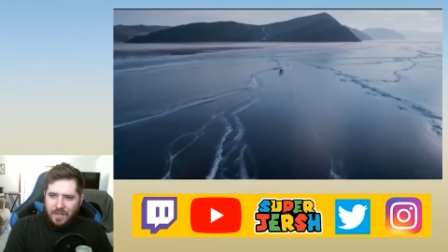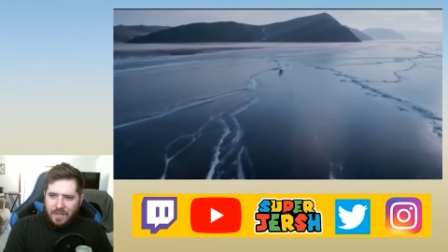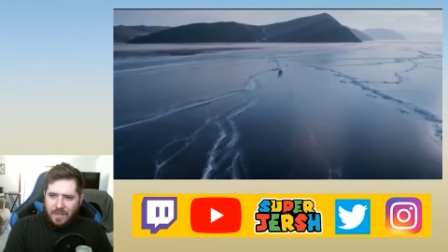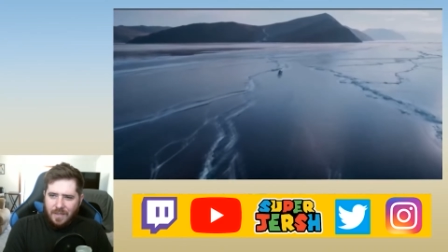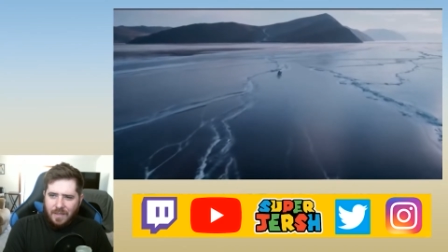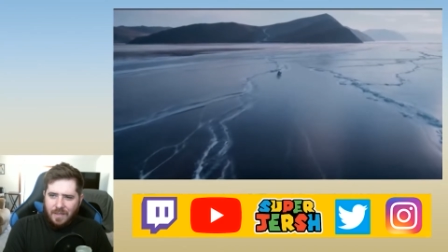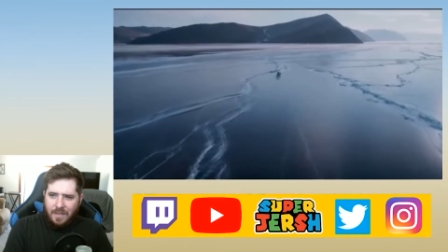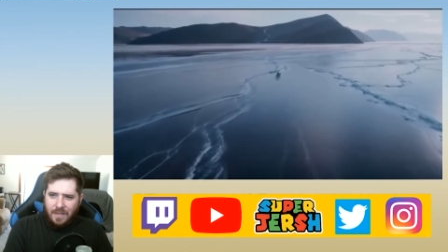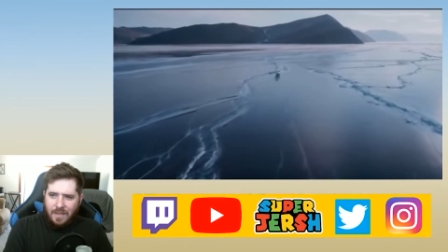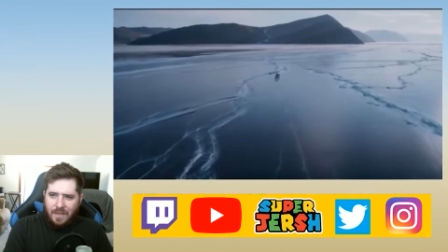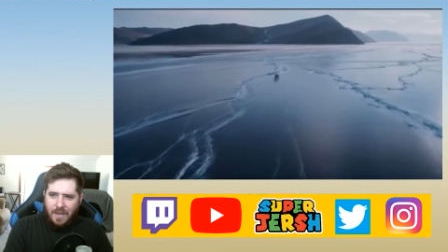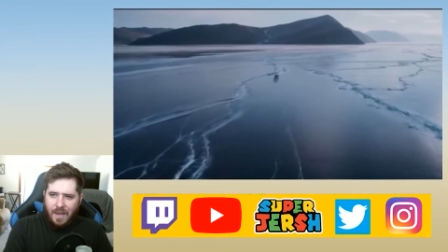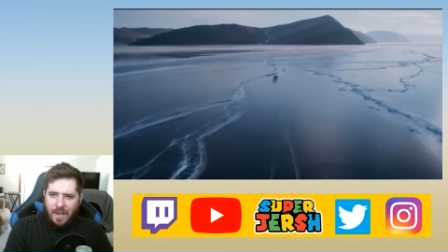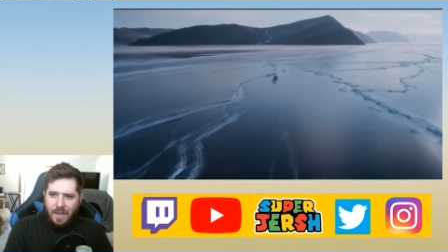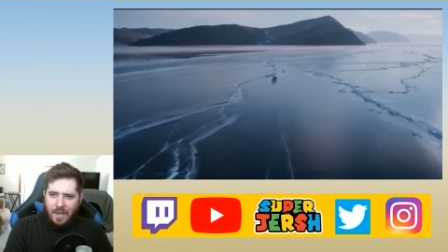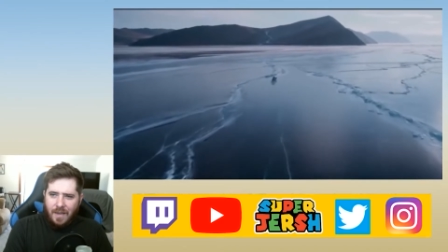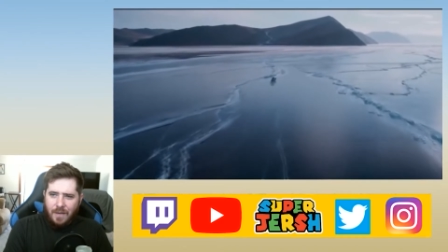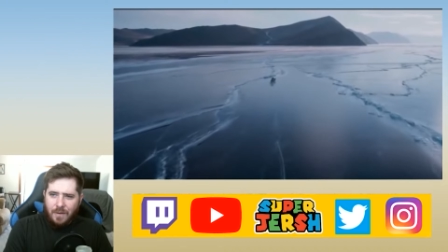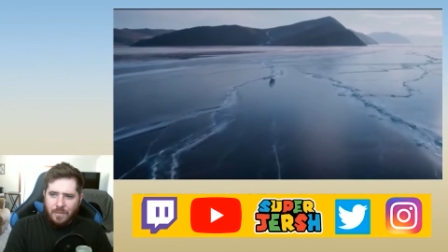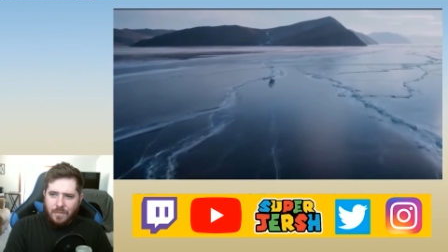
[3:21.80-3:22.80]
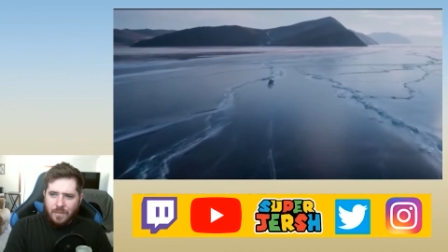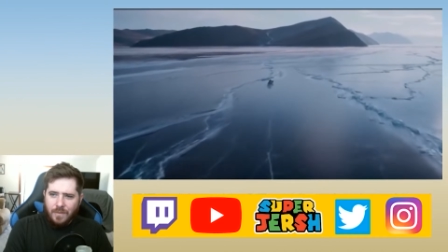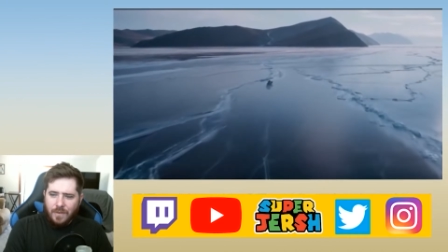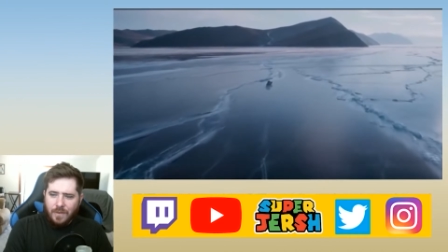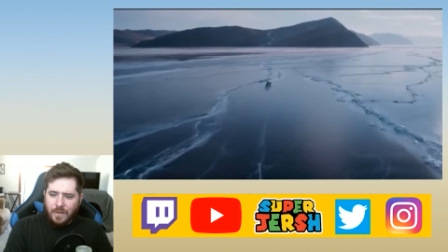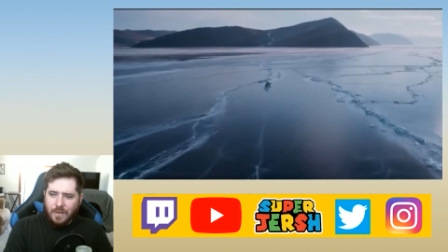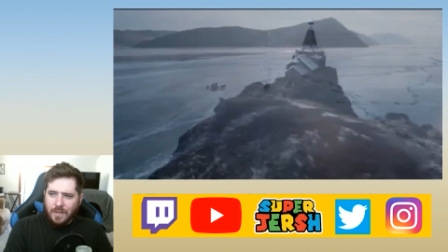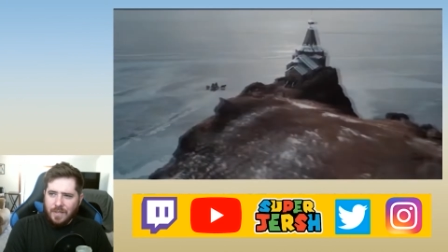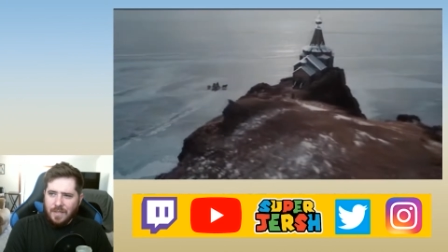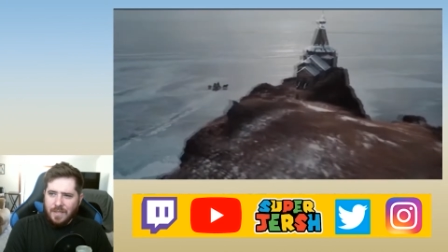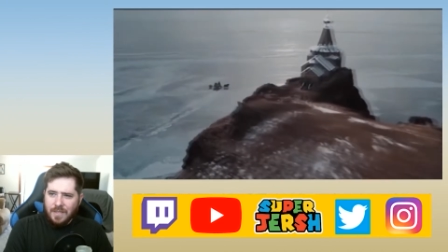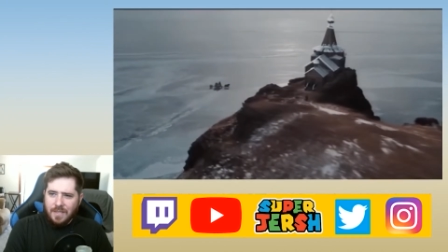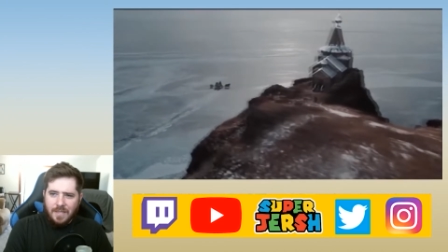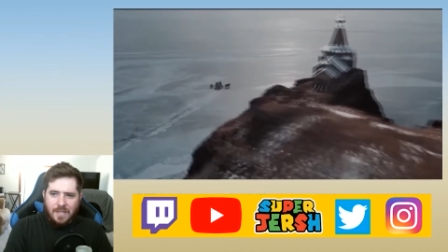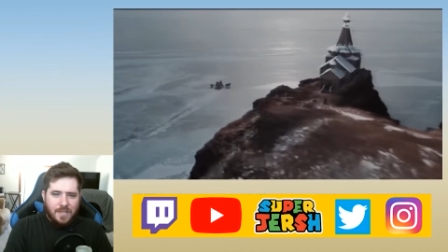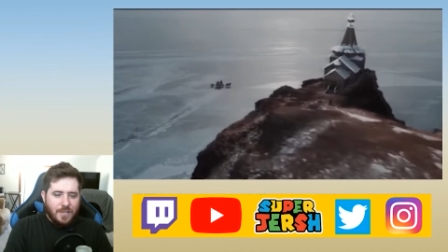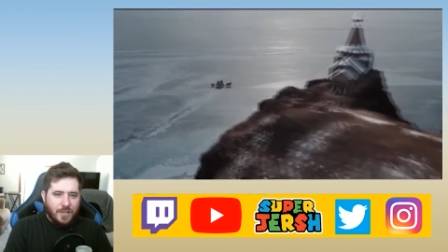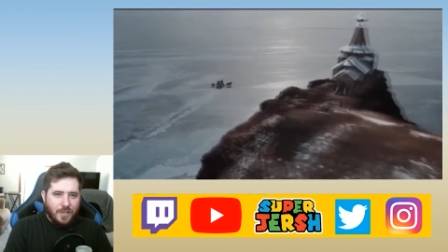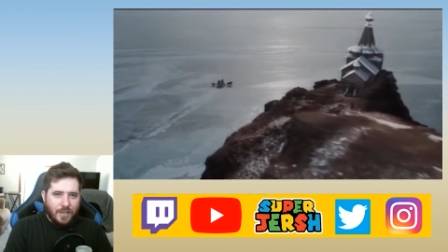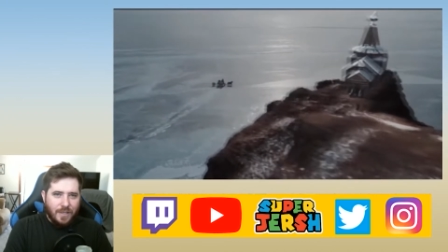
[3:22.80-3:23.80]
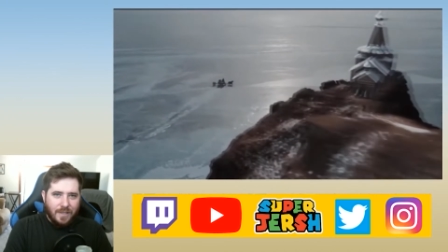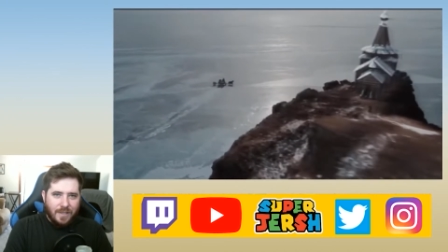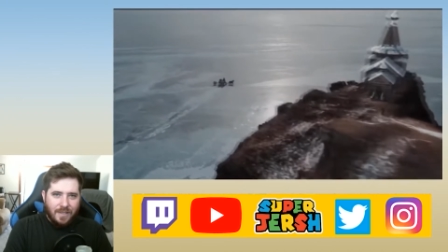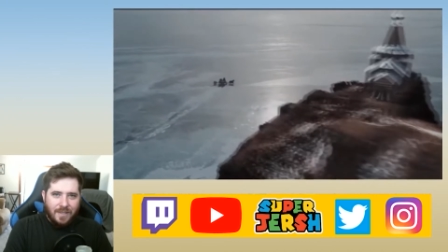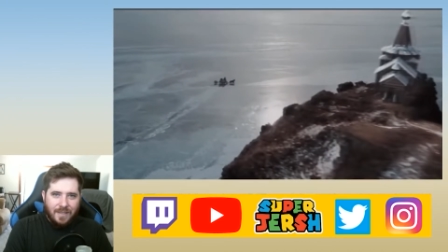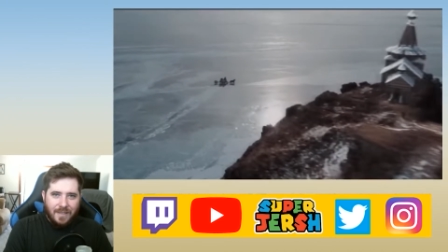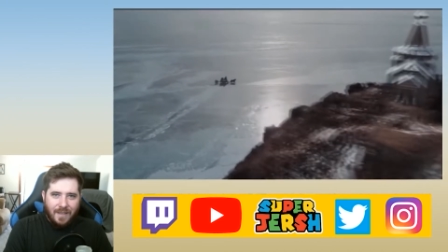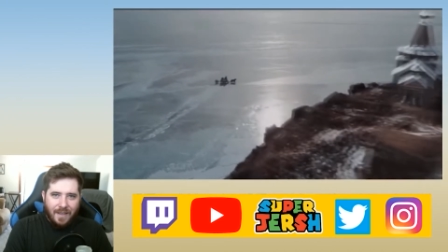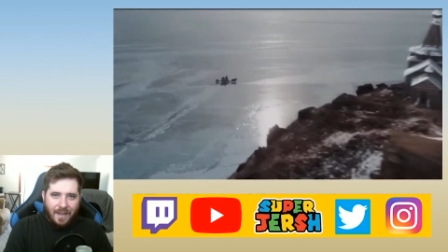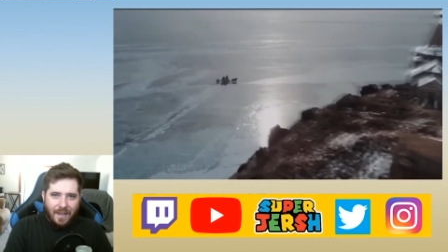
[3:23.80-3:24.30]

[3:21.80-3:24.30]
the cave, or in the dungeon,